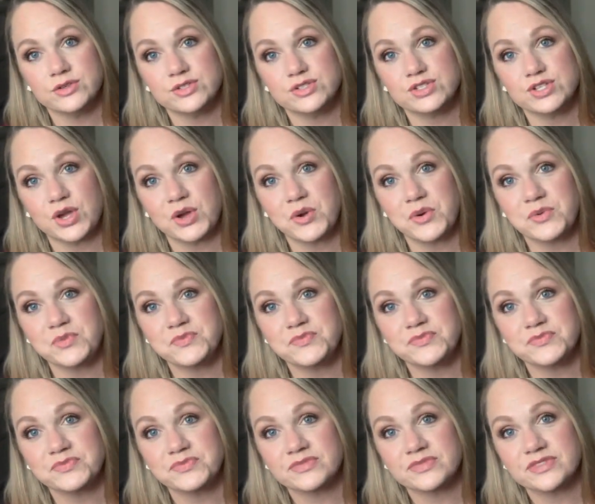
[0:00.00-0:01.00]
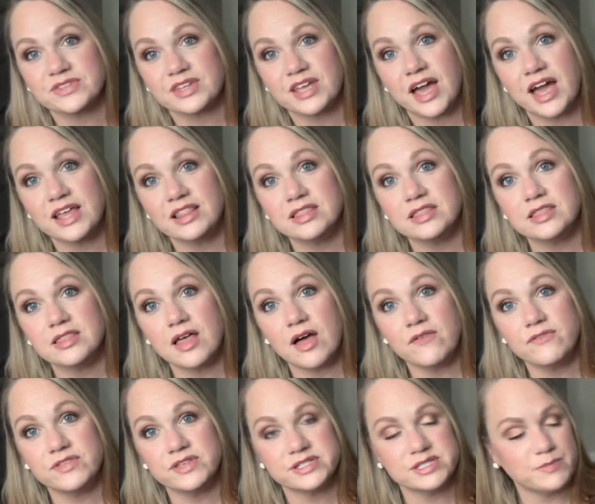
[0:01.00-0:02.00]
So I
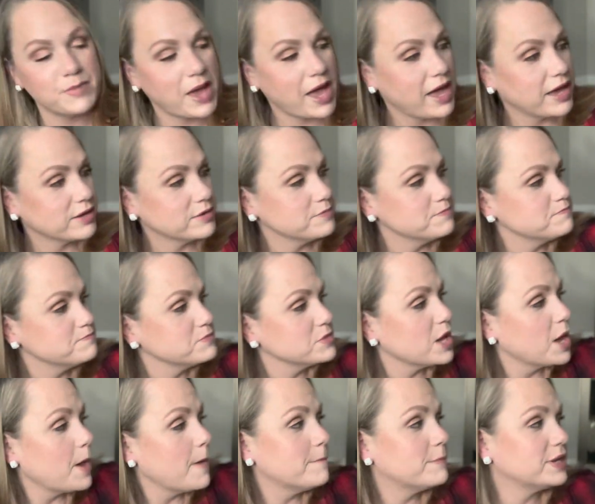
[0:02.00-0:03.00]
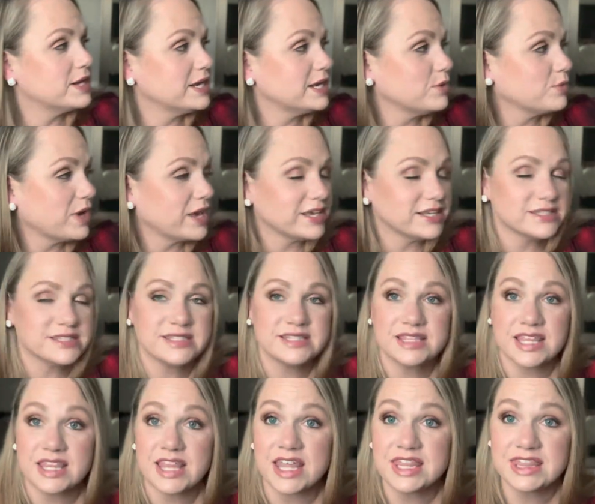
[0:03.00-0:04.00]
love this bag. But anyways,
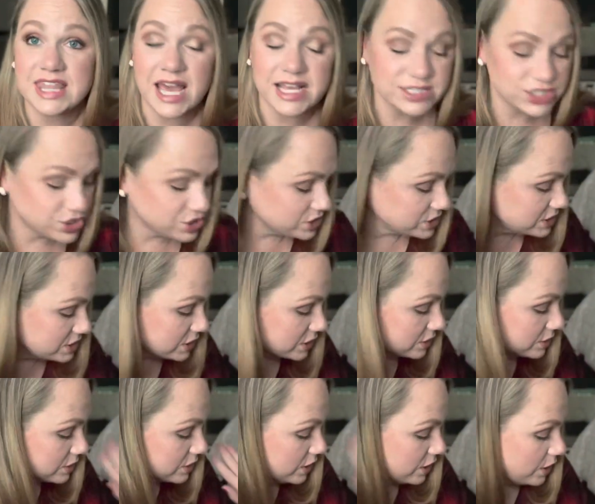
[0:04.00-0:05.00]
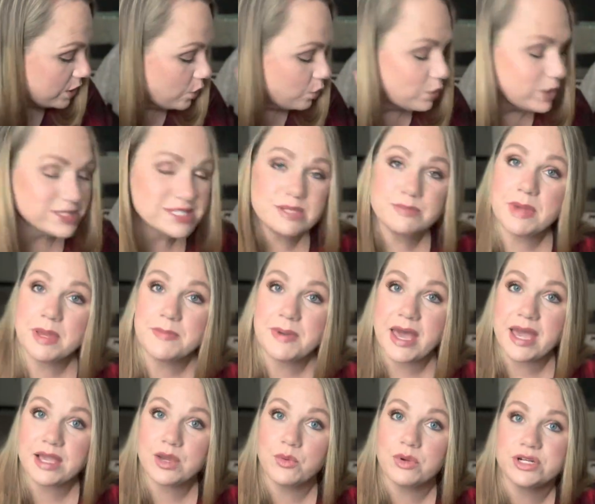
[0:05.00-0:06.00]
that's just a what's in my
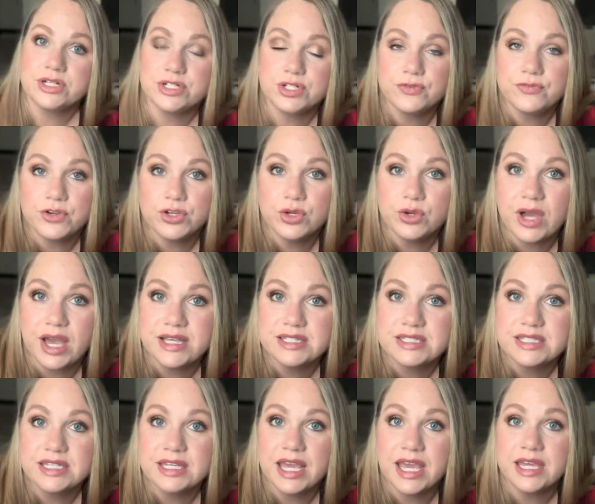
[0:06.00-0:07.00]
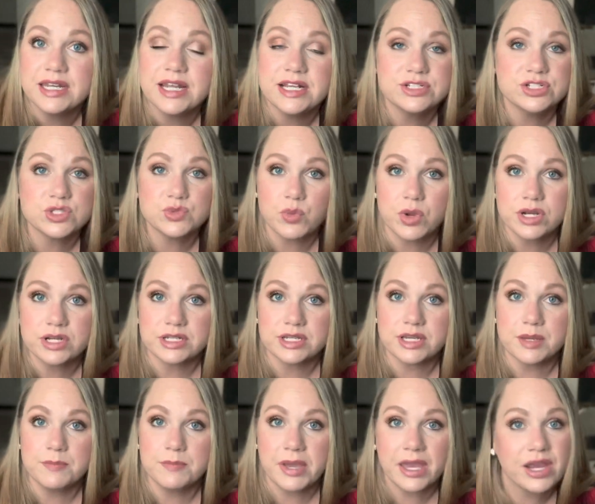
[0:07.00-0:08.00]
bag I want to do for you guys today and I just wanted to
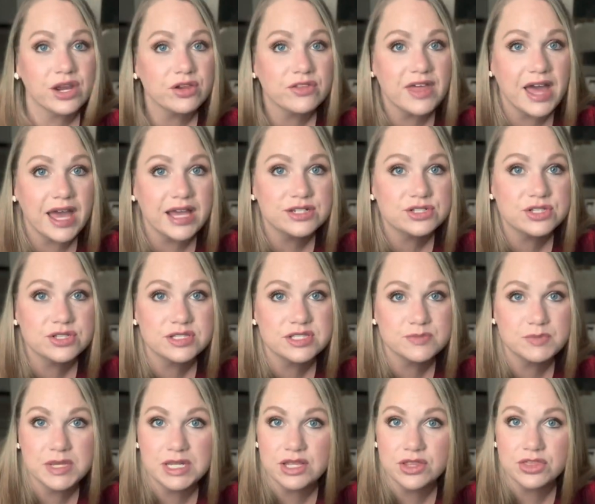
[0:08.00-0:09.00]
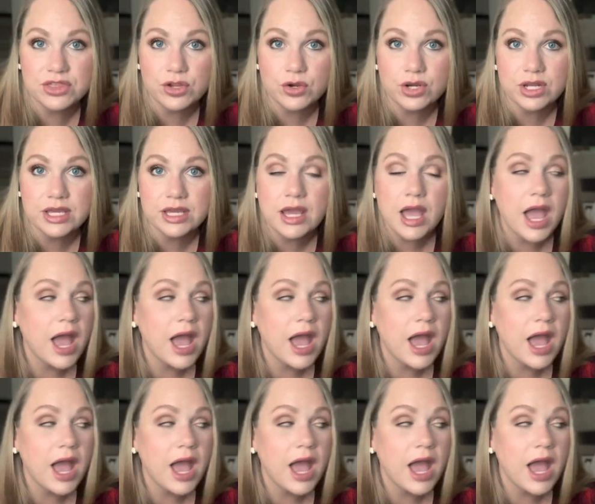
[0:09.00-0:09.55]
compare that to the Speedy 30.